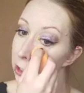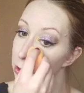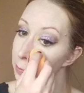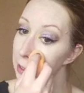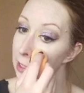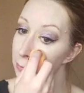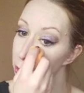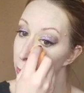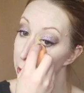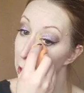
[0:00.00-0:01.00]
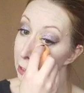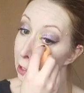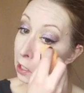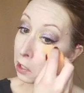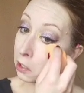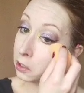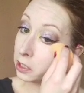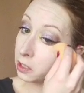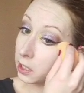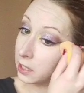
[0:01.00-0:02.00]
those memes where, like,
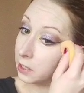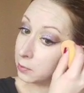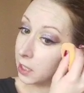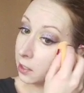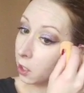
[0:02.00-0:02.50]
they keep saying, like,